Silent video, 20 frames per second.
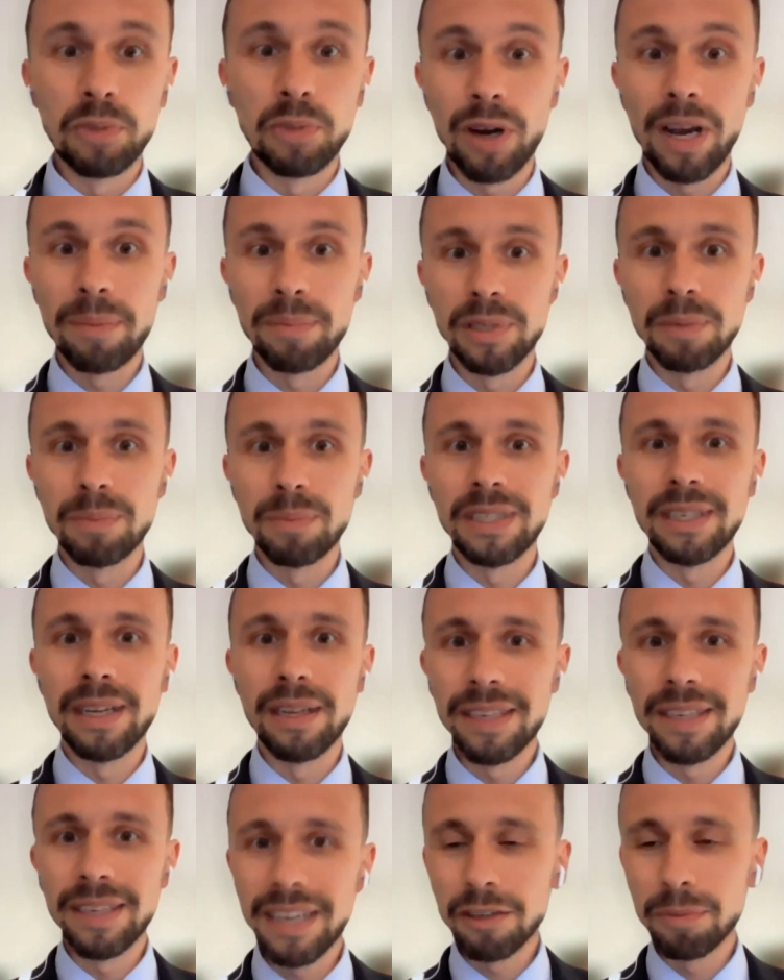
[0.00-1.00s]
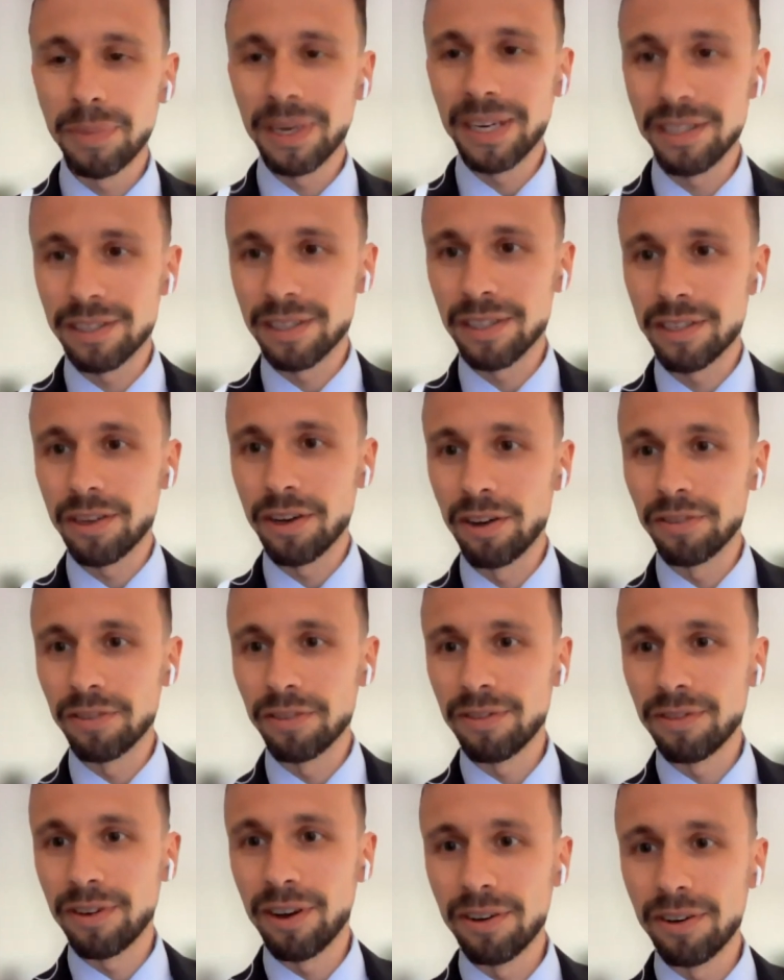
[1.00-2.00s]
probably be the legal basis
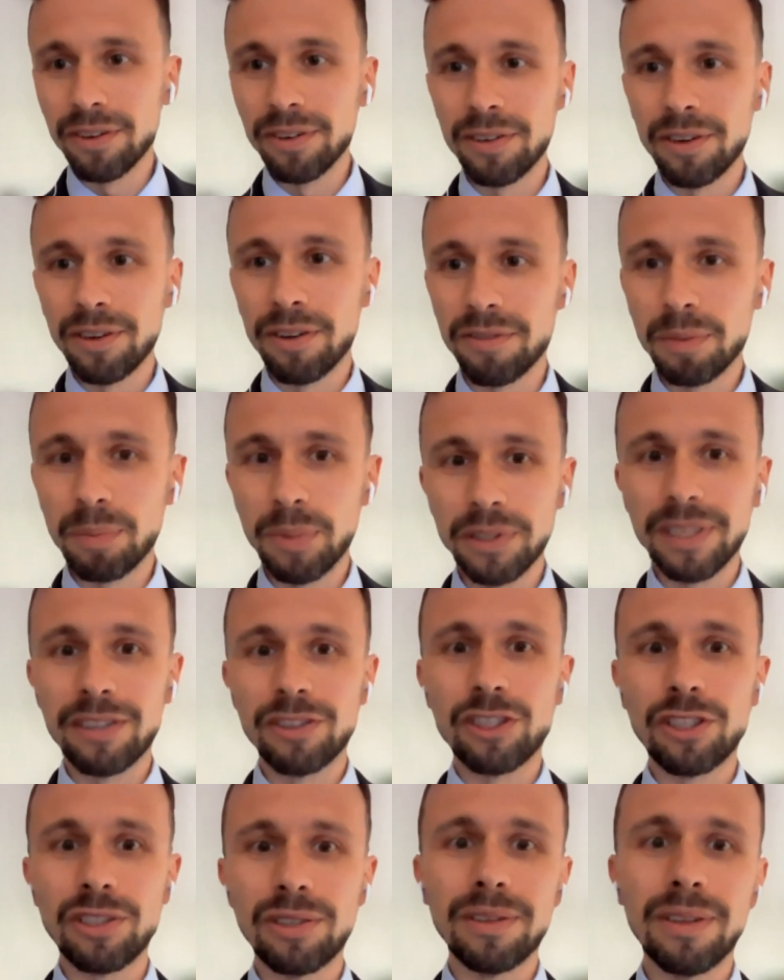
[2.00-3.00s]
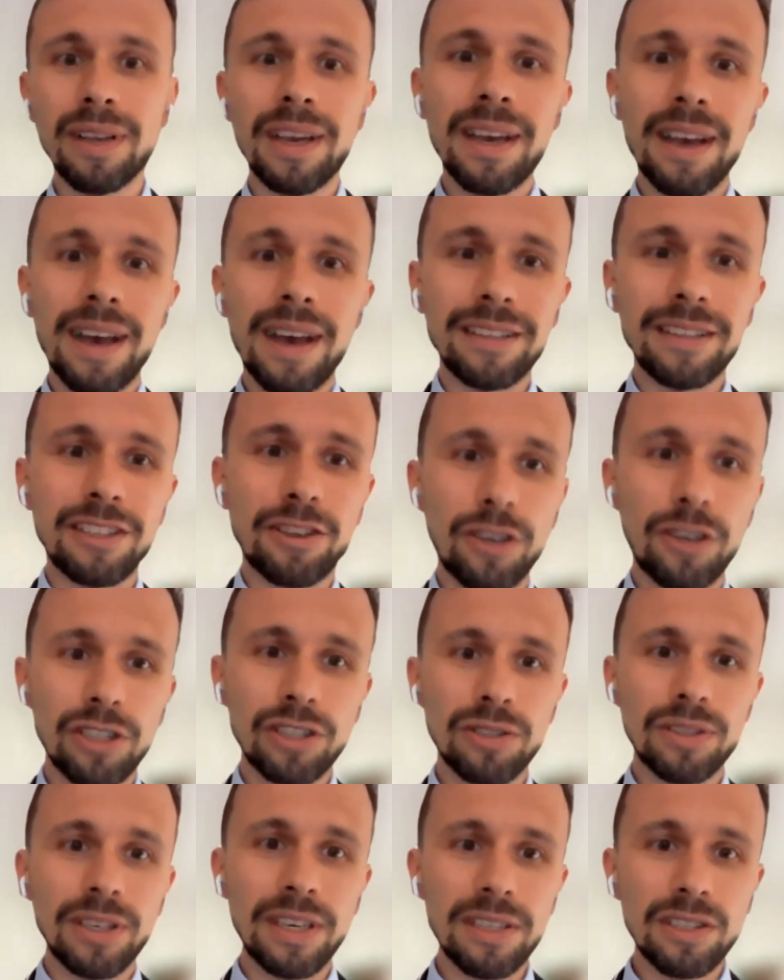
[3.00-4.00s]
of a potential
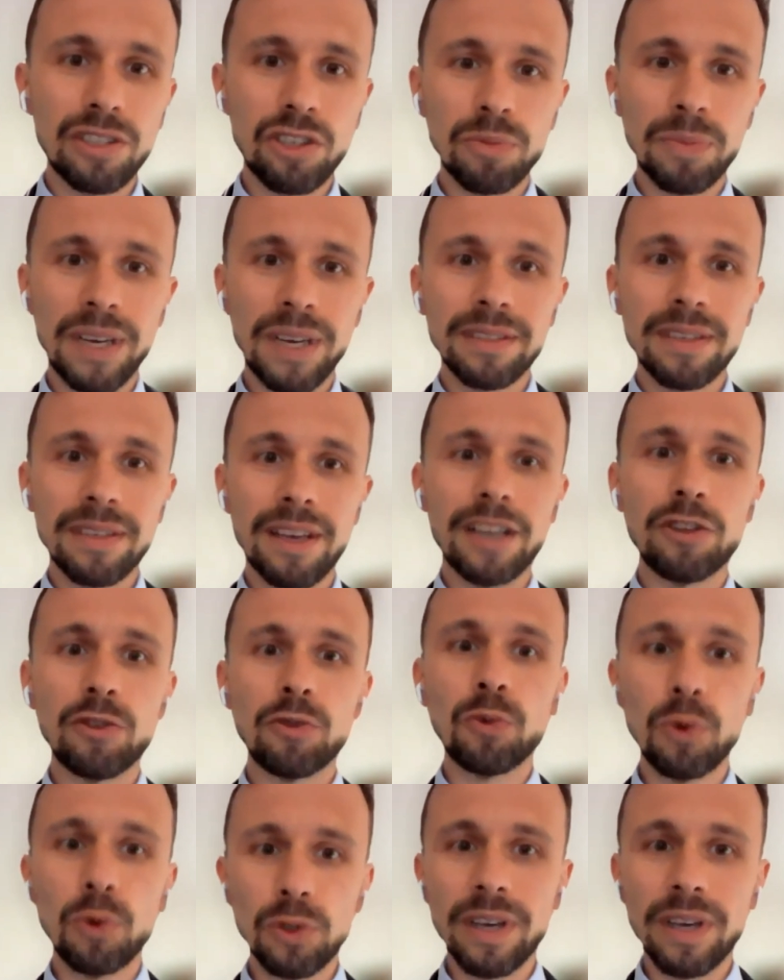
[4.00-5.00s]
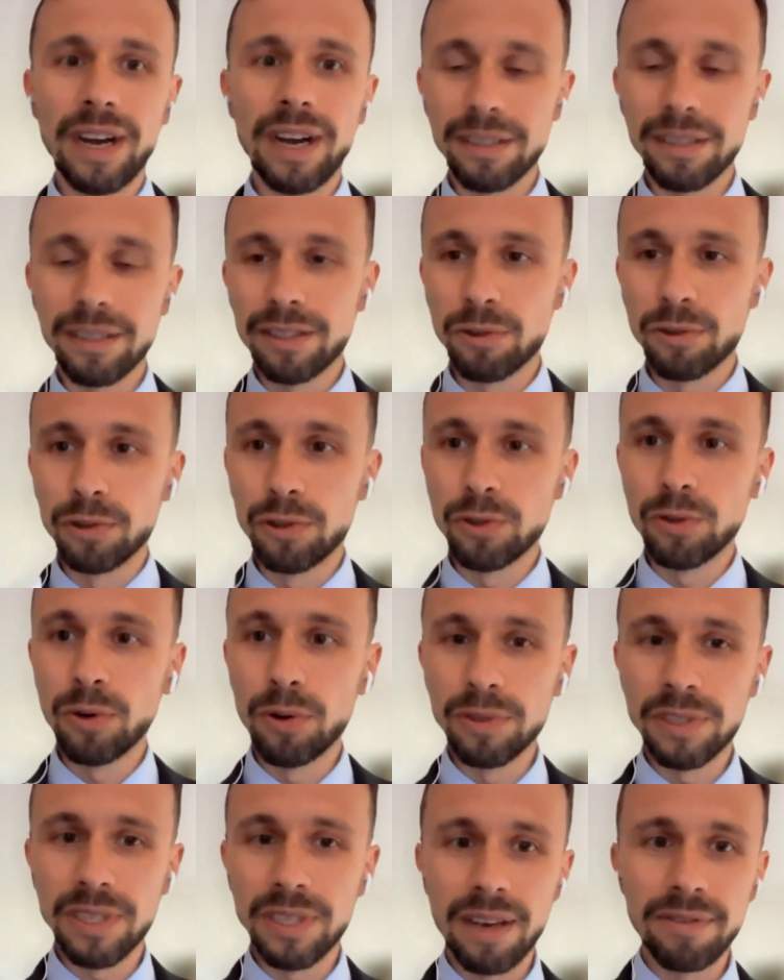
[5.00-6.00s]
anti-coercion instrument, and would Article
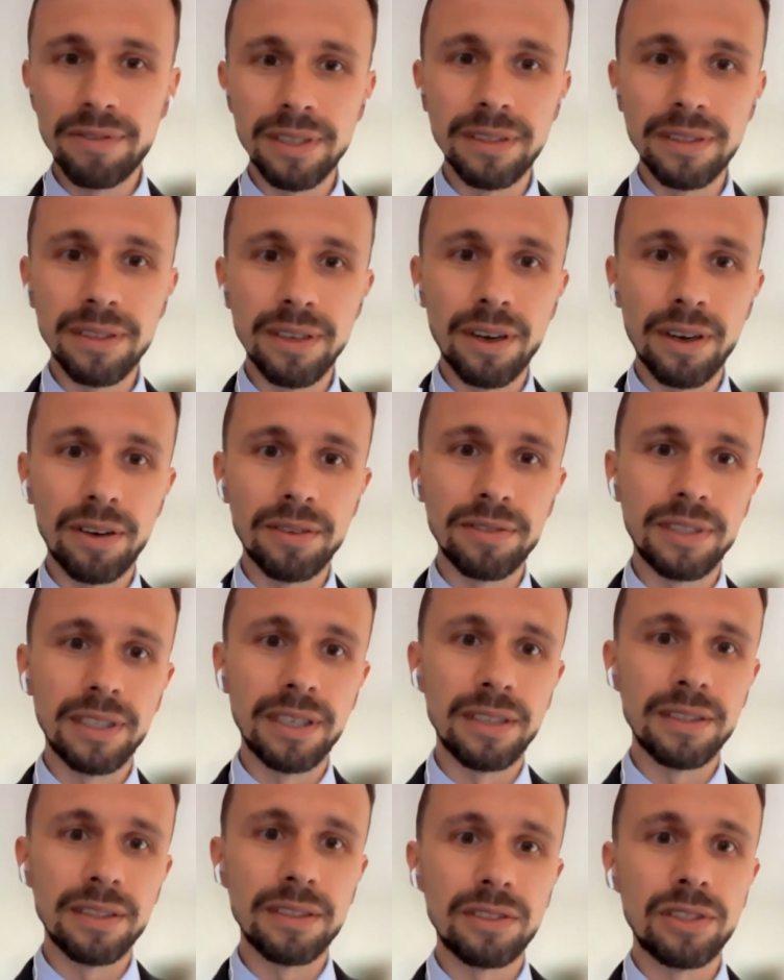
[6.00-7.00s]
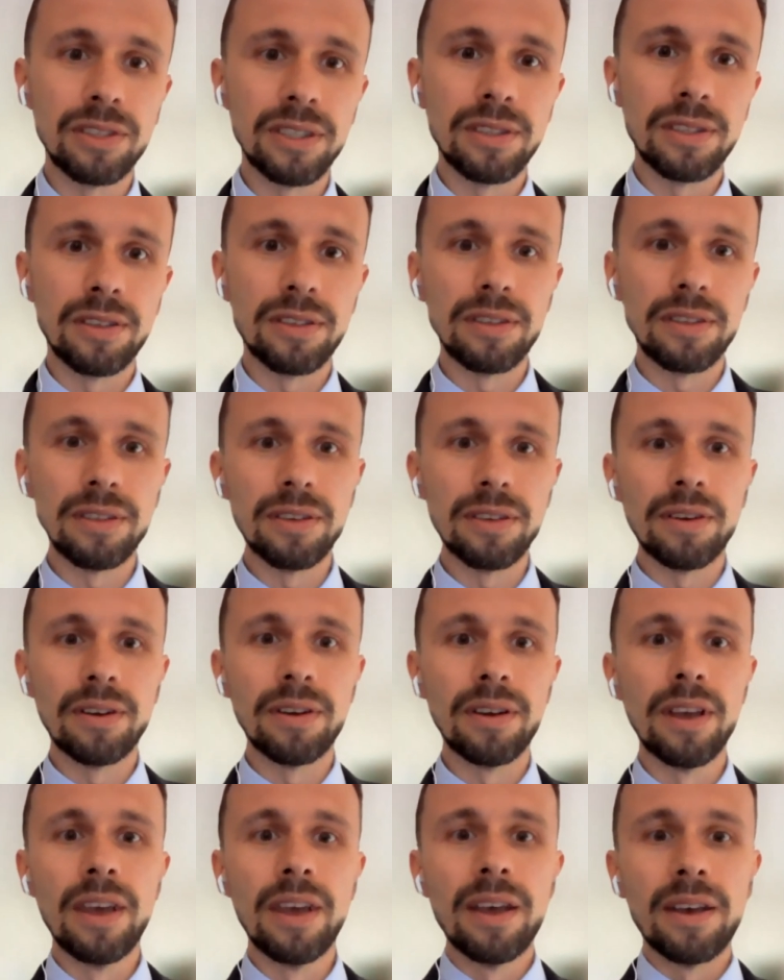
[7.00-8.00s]
207 of the Treaty
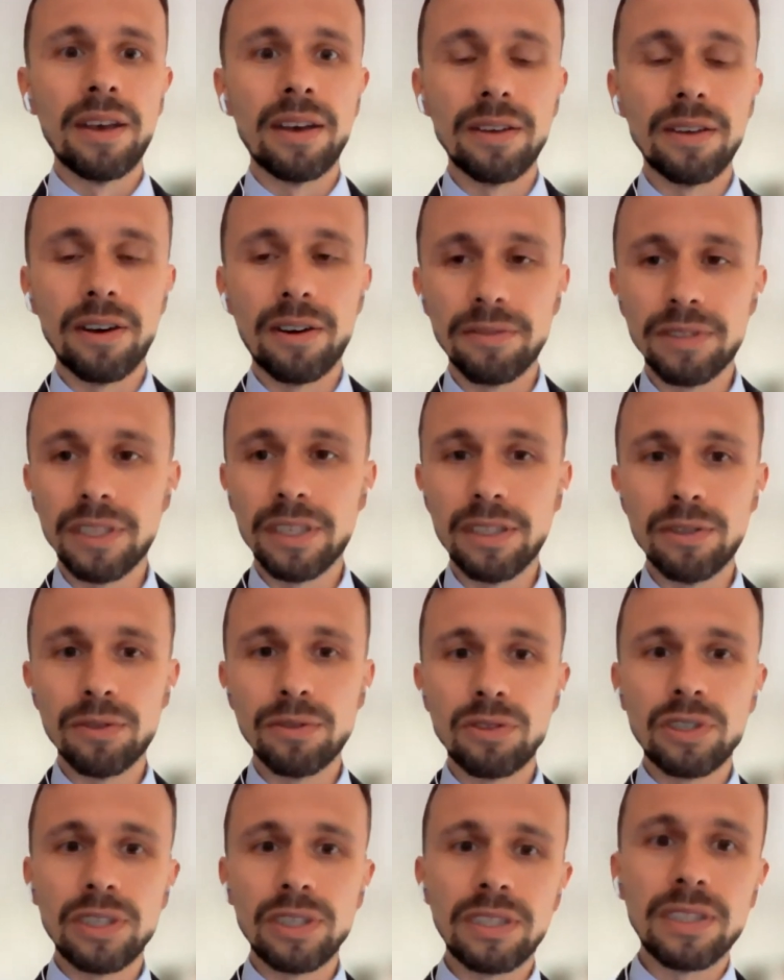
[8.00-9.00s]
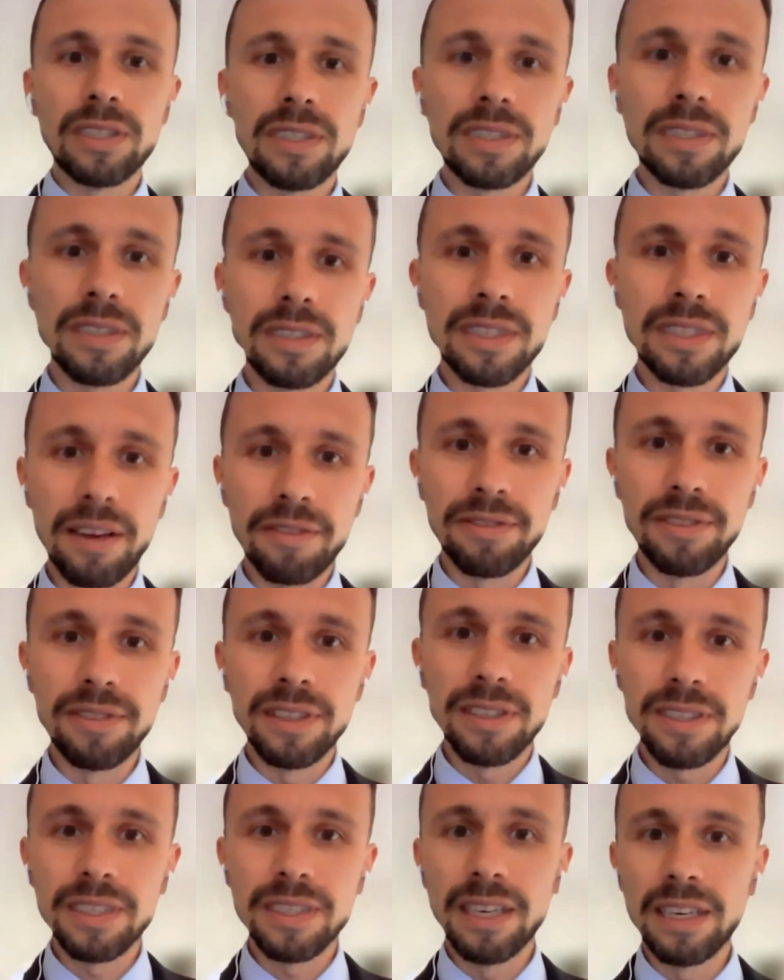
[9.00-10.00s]
of the EU treaties
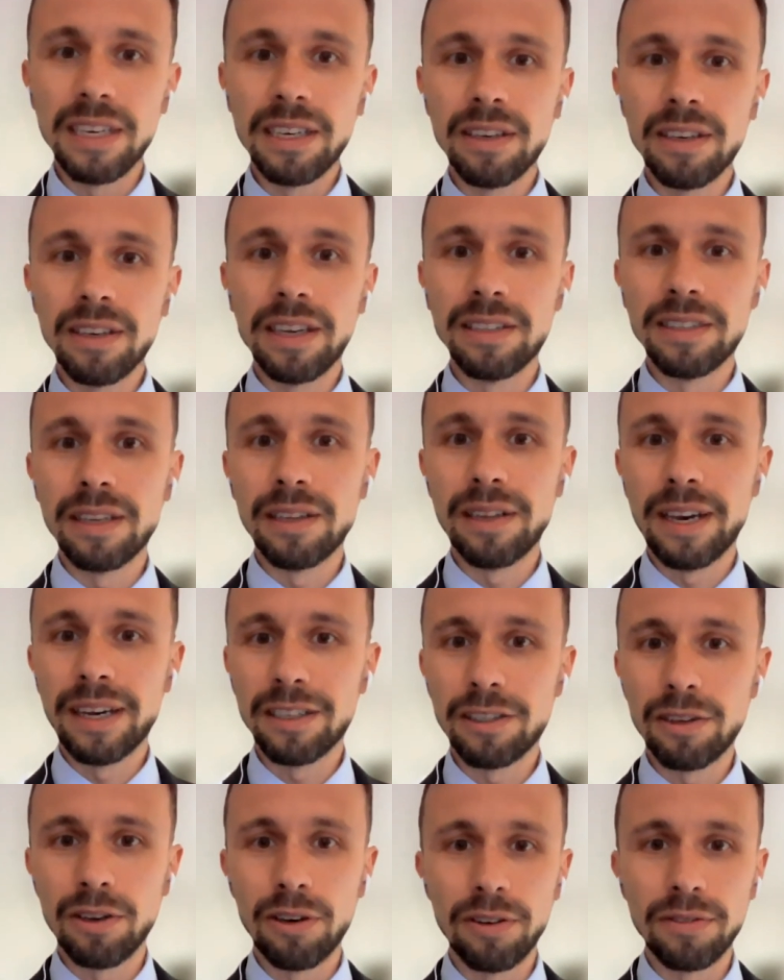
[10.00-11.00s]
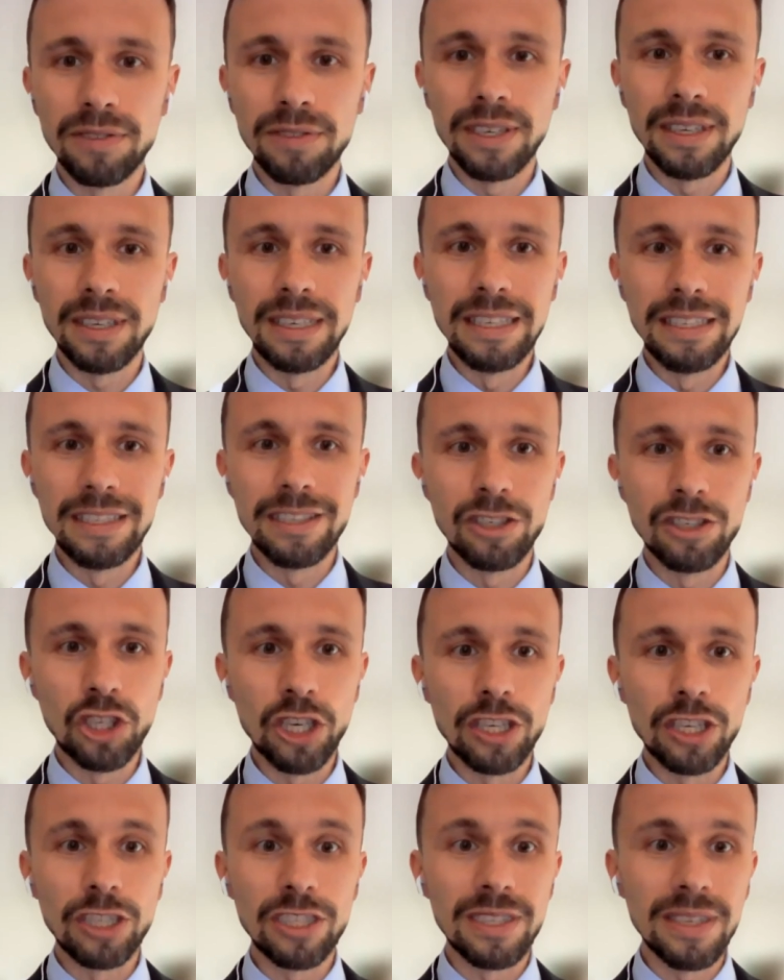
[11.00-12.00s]
suffice in the light of the
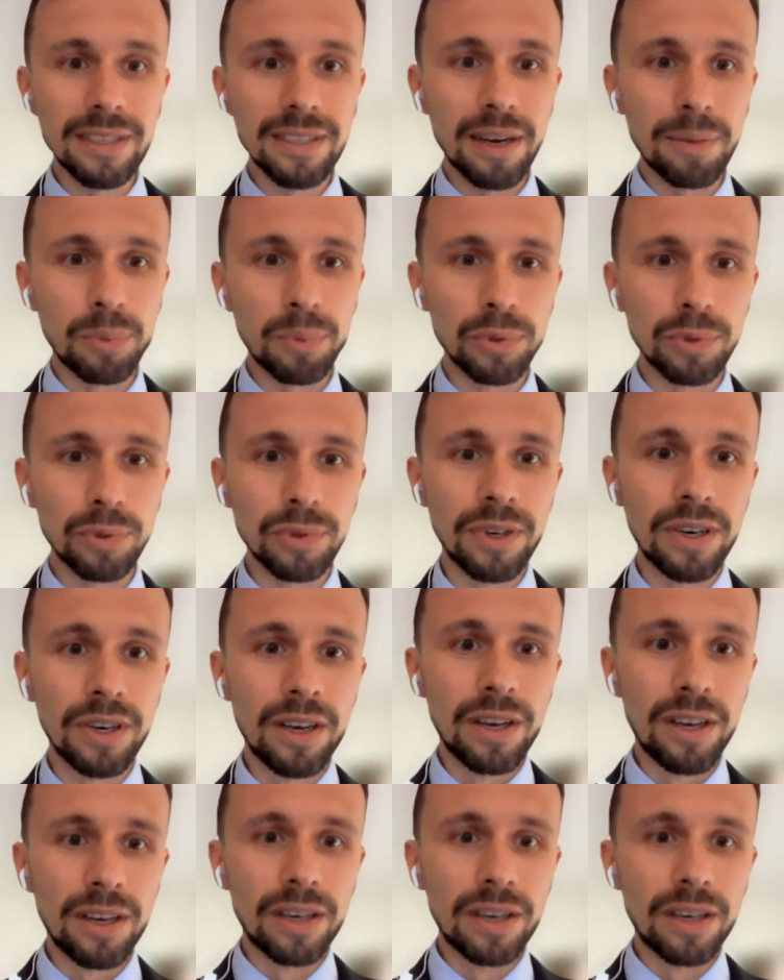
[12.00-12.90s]
ECJ Singapore